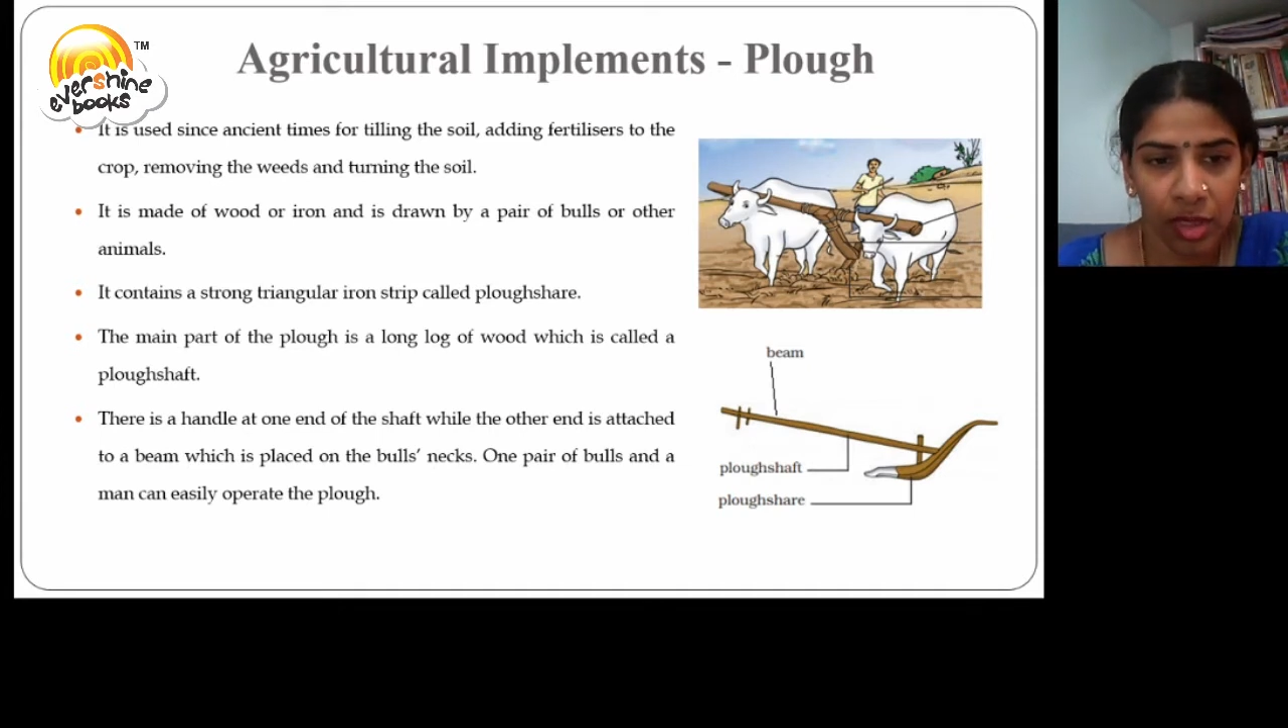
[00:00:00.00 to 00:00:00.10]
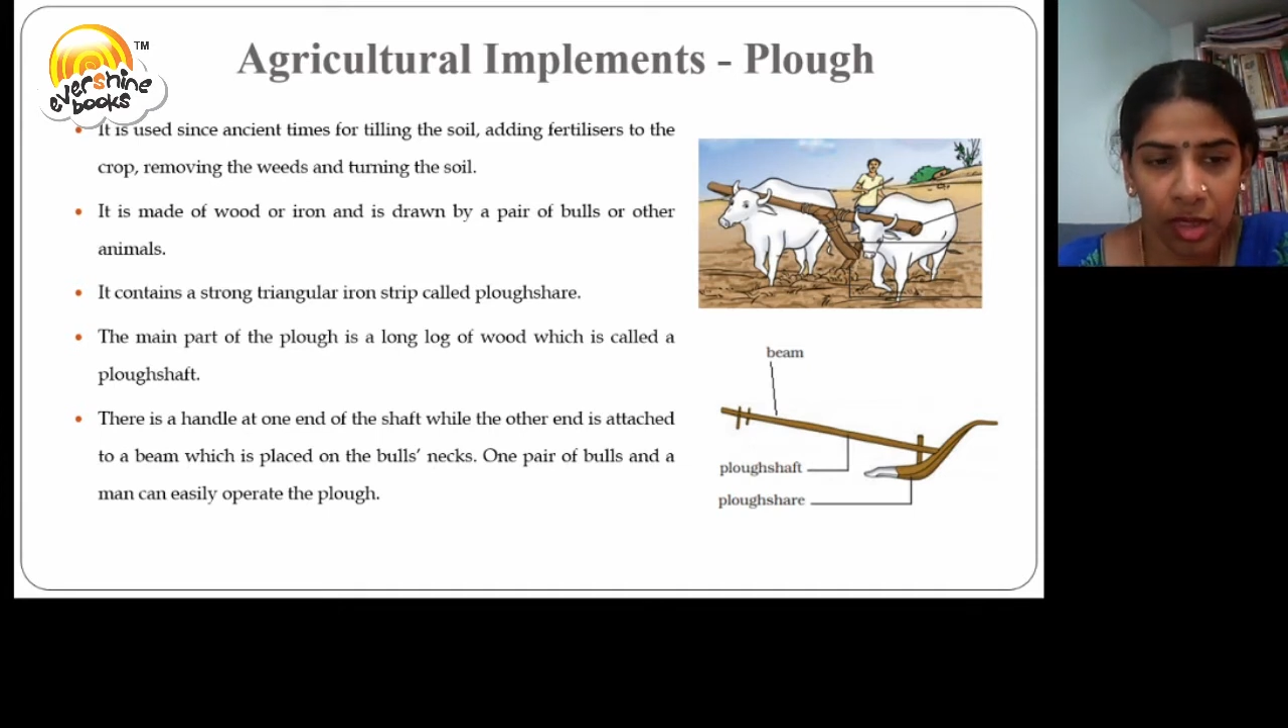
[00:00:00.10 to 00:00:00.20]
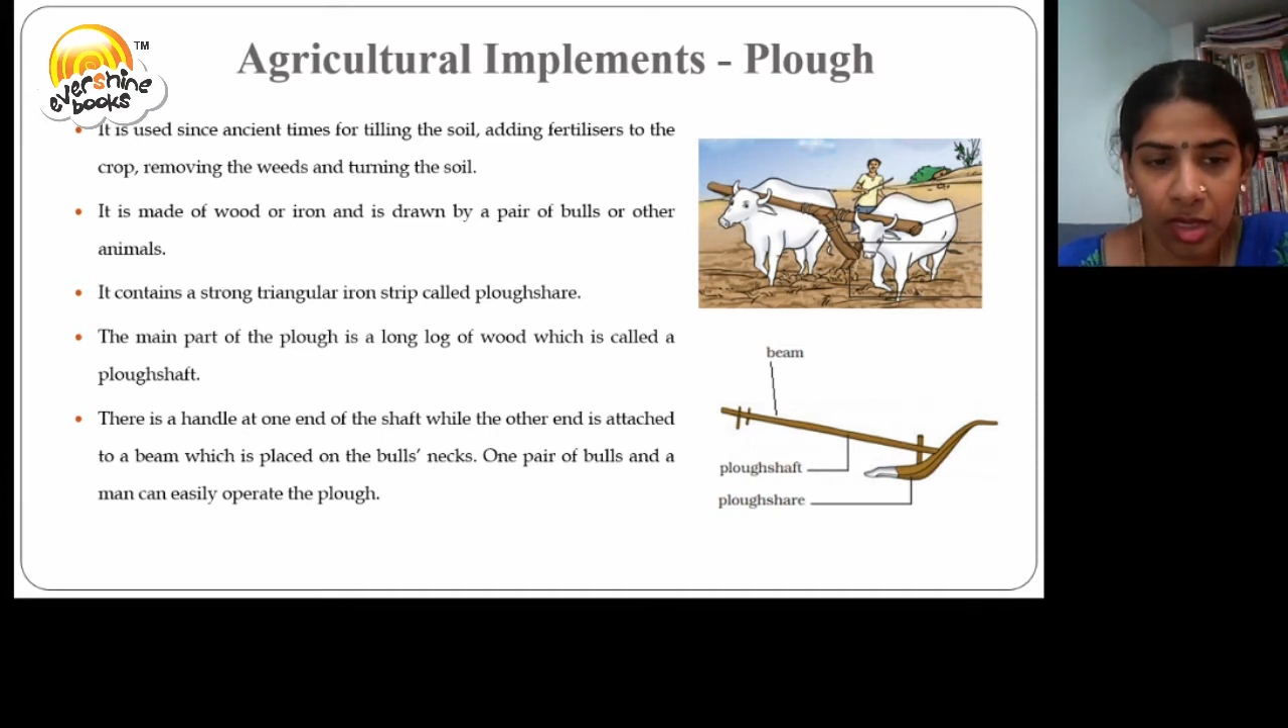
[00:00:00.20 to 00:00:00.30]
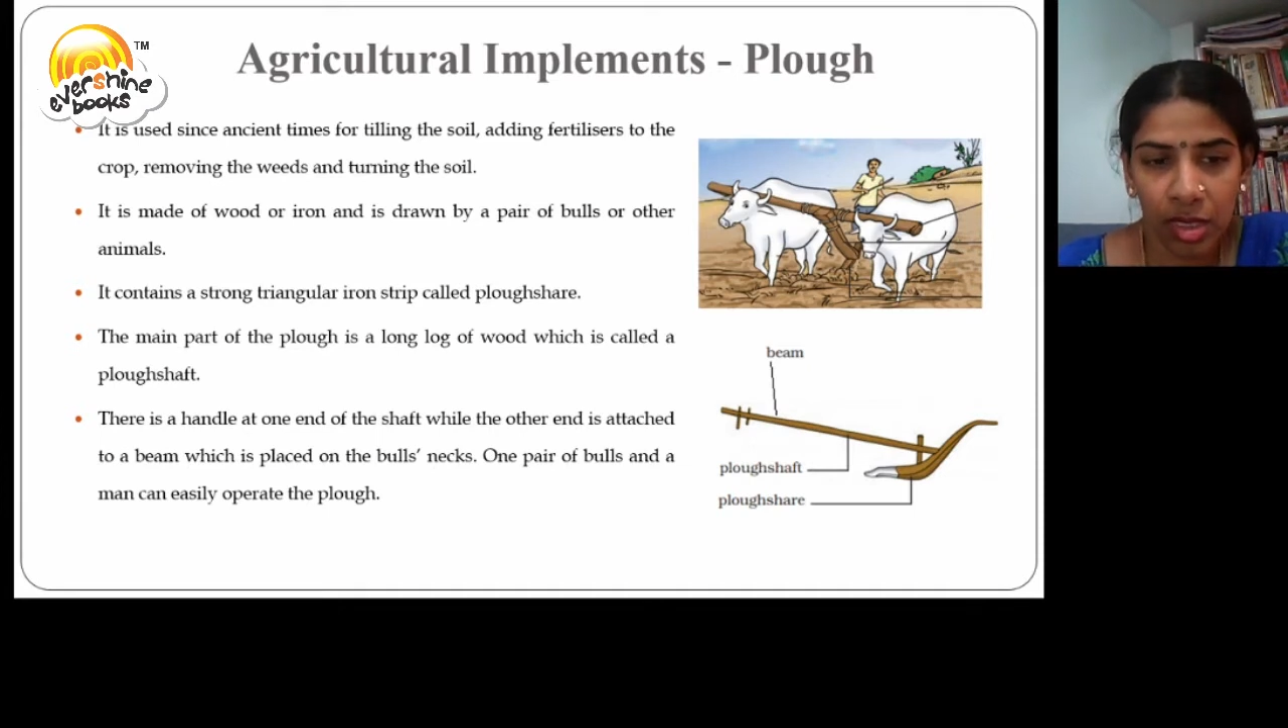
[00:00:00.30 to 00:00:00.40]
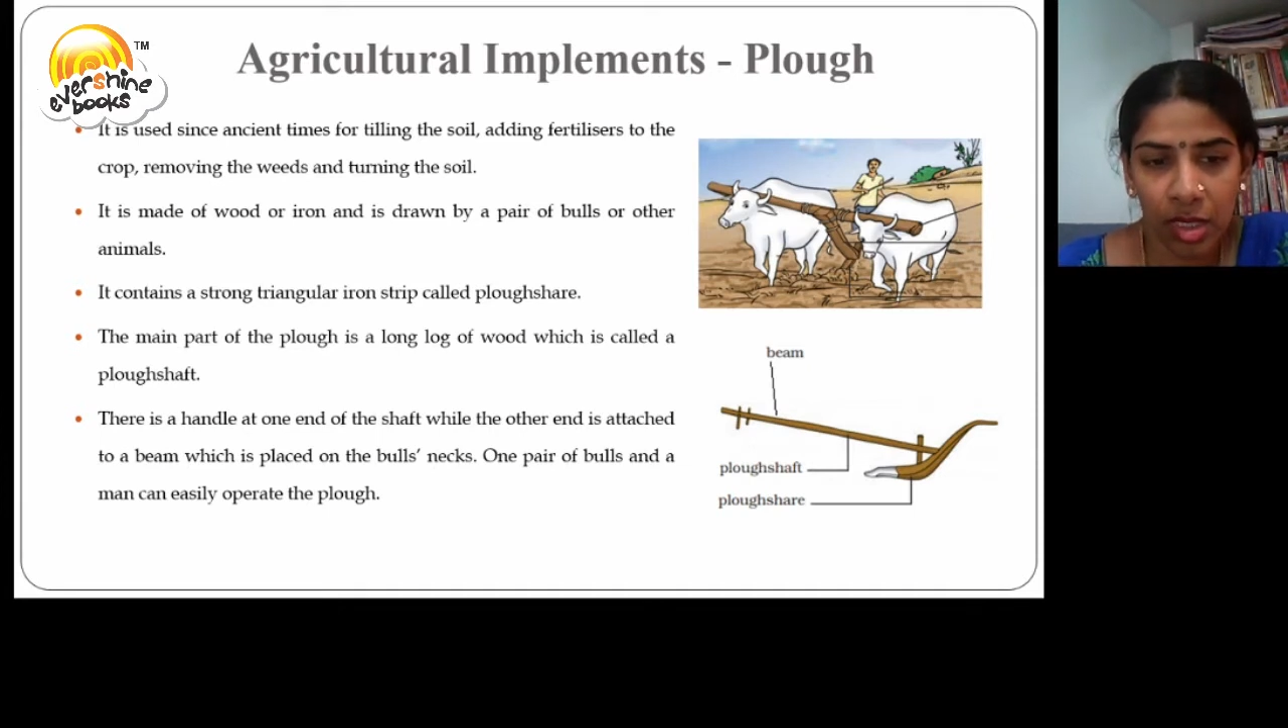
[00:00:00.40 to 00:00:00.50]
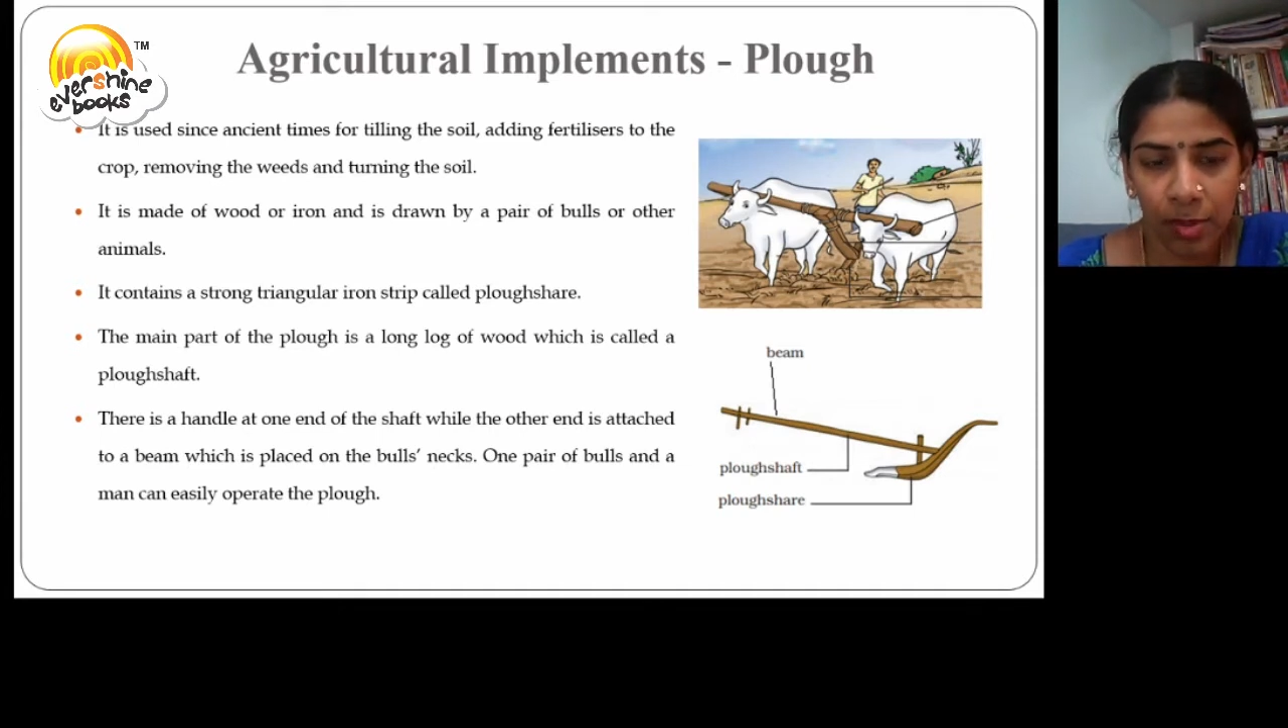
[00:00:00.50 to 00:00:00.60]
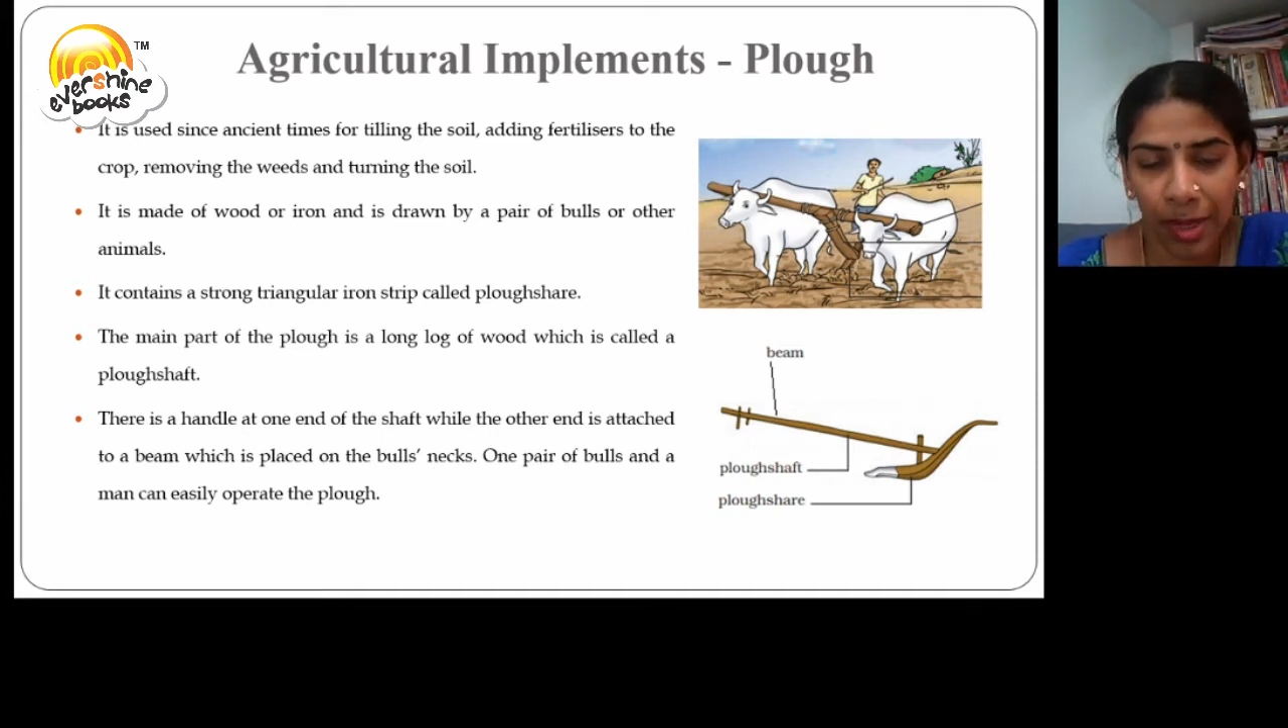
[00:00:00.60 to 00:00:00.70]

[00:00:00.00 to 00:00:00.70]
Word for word: This is